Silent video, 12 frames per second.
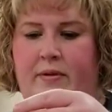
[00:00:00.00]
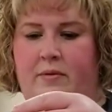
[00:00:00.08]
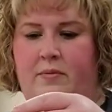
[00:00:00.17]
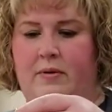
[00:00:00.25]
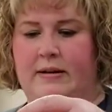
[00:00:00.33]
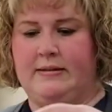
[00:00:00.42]

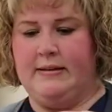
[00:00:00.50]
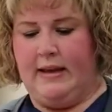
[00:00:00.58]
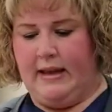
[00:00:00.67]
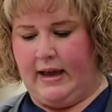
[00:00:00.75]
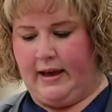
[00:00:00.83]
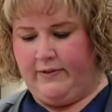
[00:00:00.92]
Once I
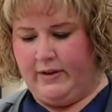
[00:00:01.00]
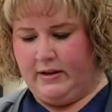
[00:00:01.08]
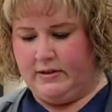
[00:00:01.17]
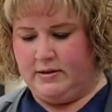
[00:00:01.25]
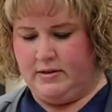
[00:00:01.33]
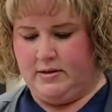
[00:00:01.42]
have
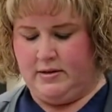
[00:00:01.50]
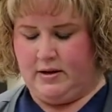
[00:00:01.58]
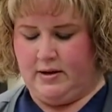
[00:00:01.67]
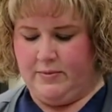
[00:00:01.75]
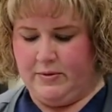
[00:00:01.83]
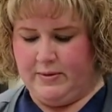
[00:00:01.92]
it,
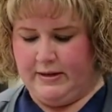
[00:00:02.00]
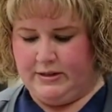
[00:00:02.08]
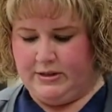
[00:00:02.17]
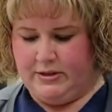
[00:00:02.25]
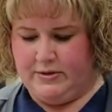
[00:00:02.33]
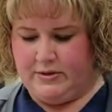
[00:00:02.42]
I'm going
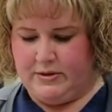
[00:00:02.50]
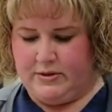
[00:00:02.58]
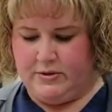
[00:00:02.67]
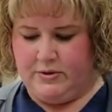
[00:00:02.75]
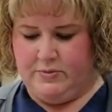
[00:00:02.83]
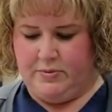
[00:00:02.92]
to use the
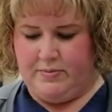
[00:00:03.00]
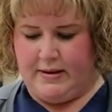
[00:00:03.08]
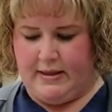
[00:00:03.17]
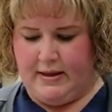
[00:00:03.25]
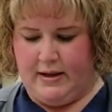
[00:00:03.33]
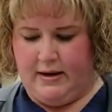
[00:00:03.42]
scoop
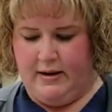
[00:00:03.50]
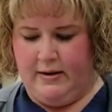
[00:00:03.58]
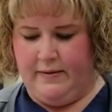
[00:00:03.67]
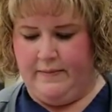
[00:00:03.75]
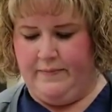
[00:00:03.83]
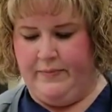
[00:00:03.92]
method
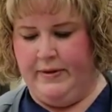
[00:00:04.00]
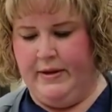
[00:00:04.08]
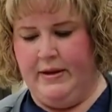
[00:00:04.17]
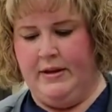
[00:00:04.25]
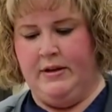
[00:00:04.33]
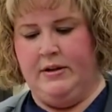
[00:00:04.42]

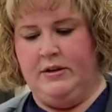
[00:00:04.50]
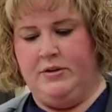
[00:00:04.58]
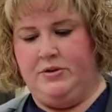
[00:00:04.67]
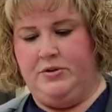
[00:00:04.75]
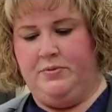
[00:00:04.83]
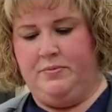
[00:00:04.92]

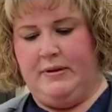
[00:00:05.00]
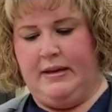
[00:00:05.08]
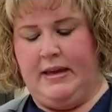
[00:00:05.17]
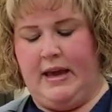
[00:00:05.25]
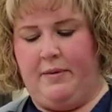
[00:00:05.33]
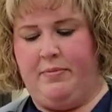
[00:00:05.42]
to
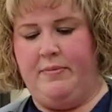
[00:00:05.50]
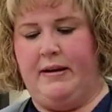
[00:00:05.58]
recap my